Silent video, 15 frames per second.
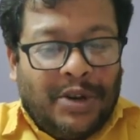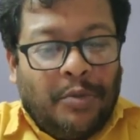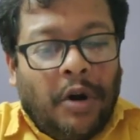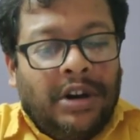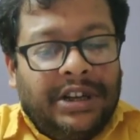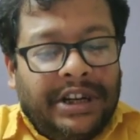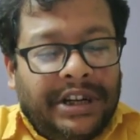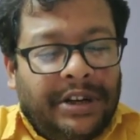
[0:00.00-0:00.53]
So
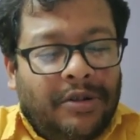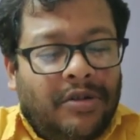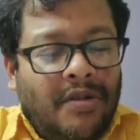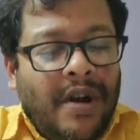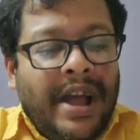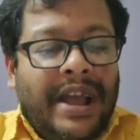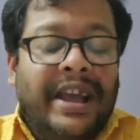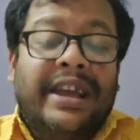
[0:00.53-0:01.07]
what did he
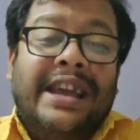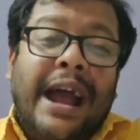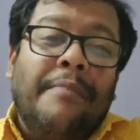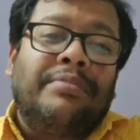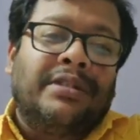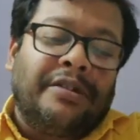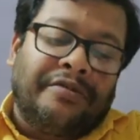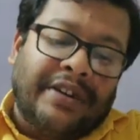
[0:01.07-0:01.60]
do? He
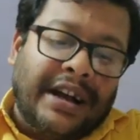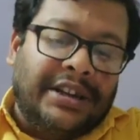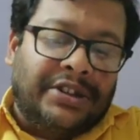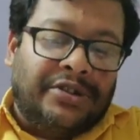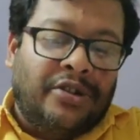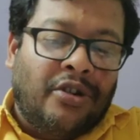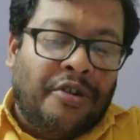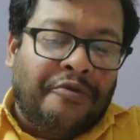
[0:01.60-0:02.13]
kept the
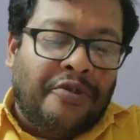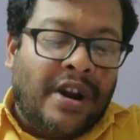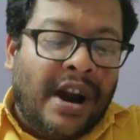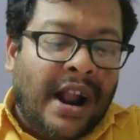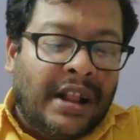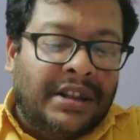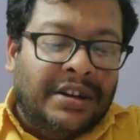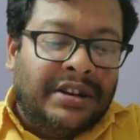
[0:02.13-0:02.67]
first road for
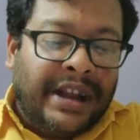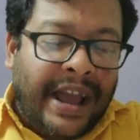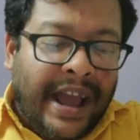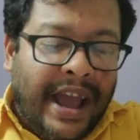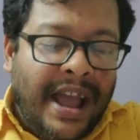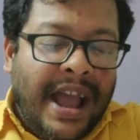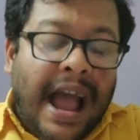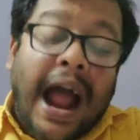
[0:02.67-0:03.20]
another
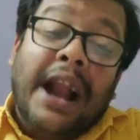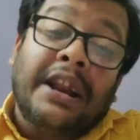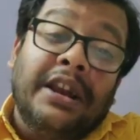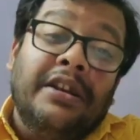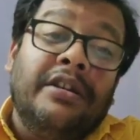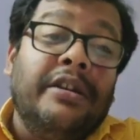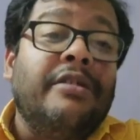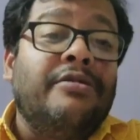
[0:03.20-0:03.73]
day, and
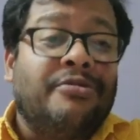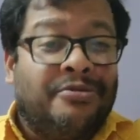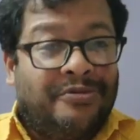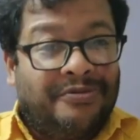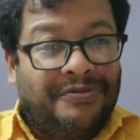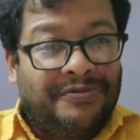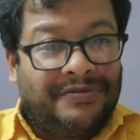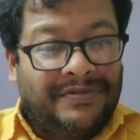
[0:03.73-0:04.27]
he
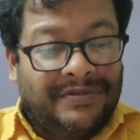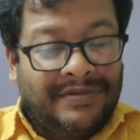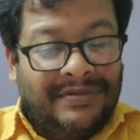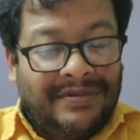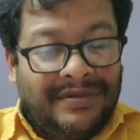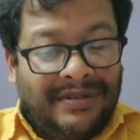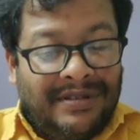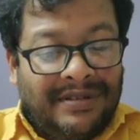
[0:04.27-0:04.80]
knew
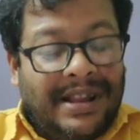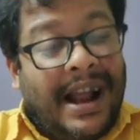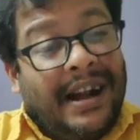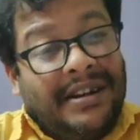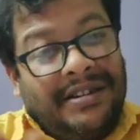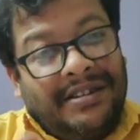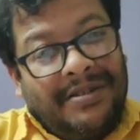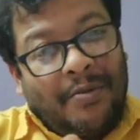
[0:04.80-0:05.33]

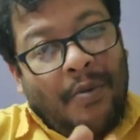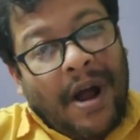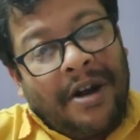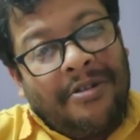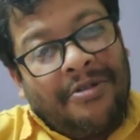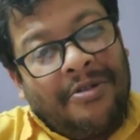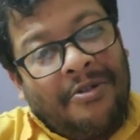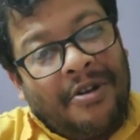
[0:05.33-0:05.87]
that
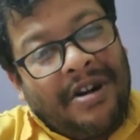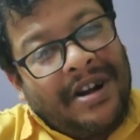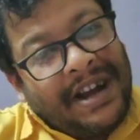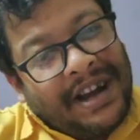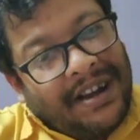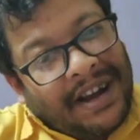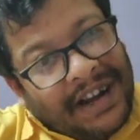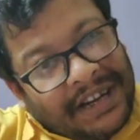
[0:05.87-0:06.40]
one road
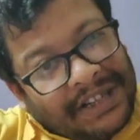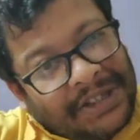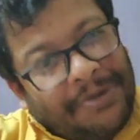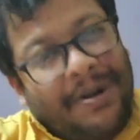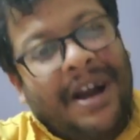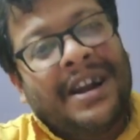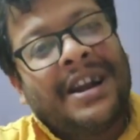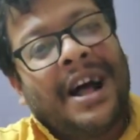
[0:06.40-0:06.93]
leads
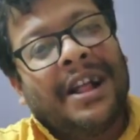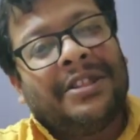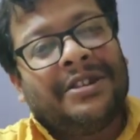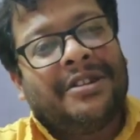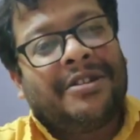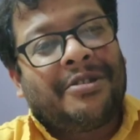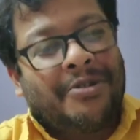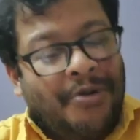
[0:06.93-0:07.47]
to
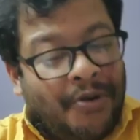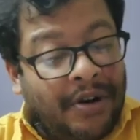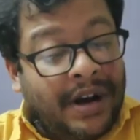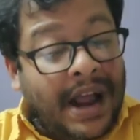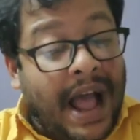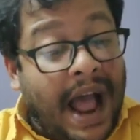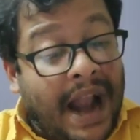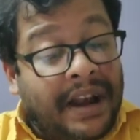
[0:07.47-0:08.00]
another
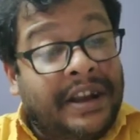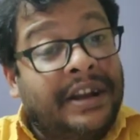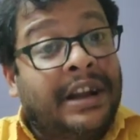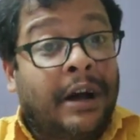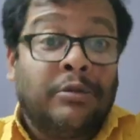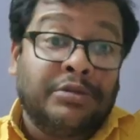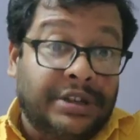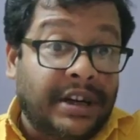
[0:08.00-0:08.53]
road, and he
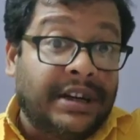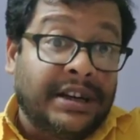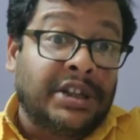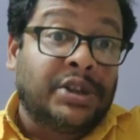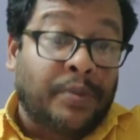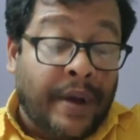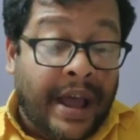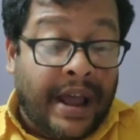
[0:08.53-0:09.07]
doubted
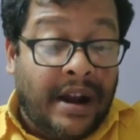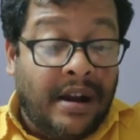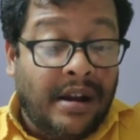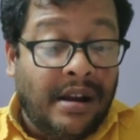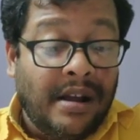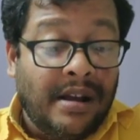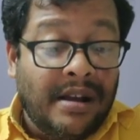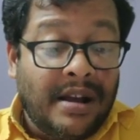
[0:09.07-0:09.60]
as
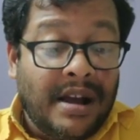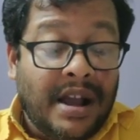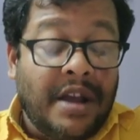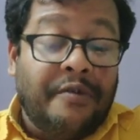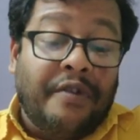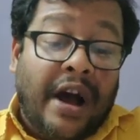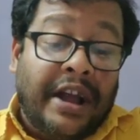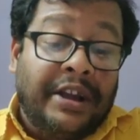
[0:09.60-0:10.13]
well
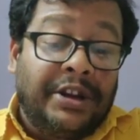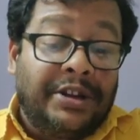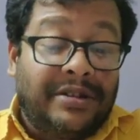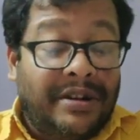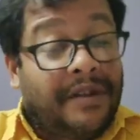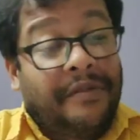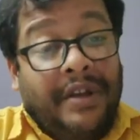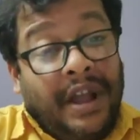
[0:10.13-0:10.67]

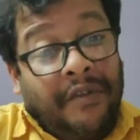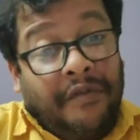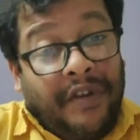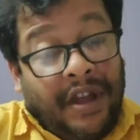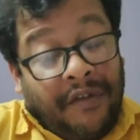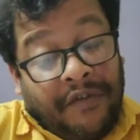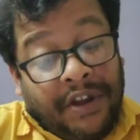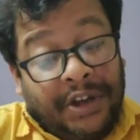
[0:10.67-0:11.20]

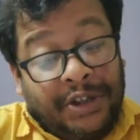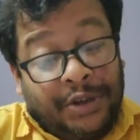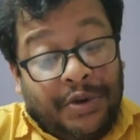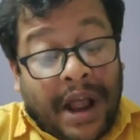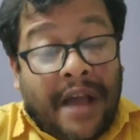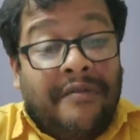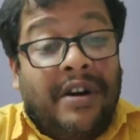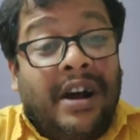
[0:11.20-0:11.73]
if he
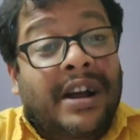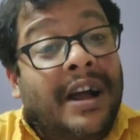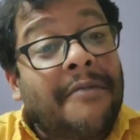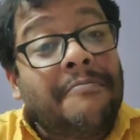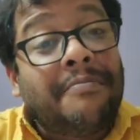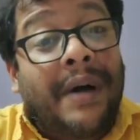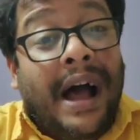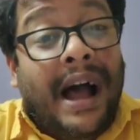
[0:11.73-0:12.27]
should ever
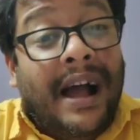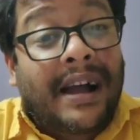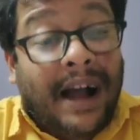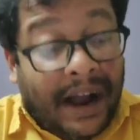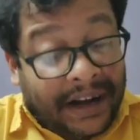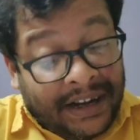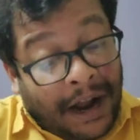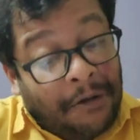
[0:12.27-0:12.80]
come
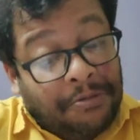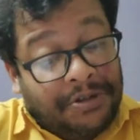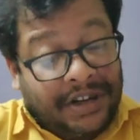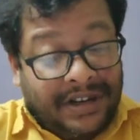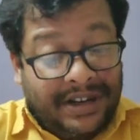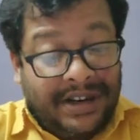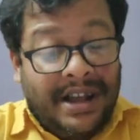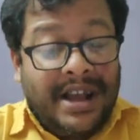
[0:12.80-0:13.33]
back. I
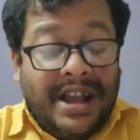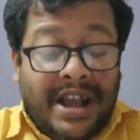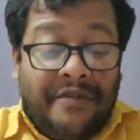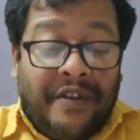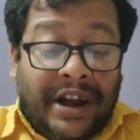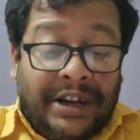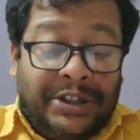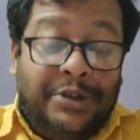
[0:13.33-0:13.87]
doubted
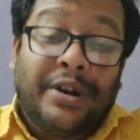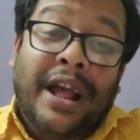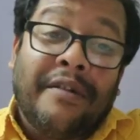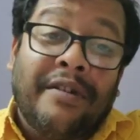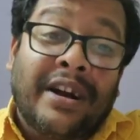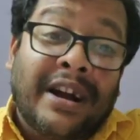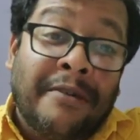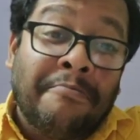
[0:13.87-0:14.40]
if I should
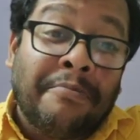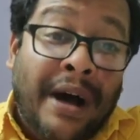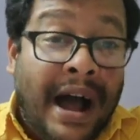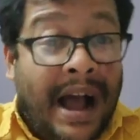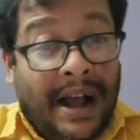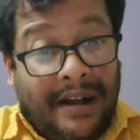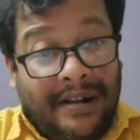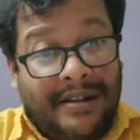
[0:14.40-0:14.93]
ever come
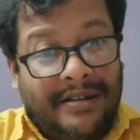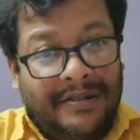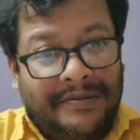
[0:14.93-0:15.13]
back.